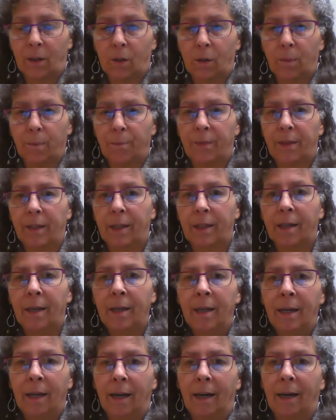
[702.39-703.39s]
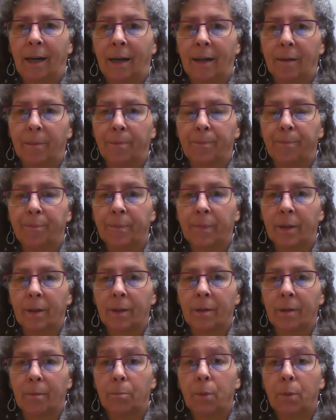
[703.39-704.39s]
home the um,
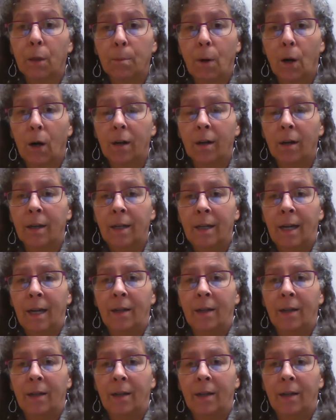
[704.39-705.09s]
bookmark.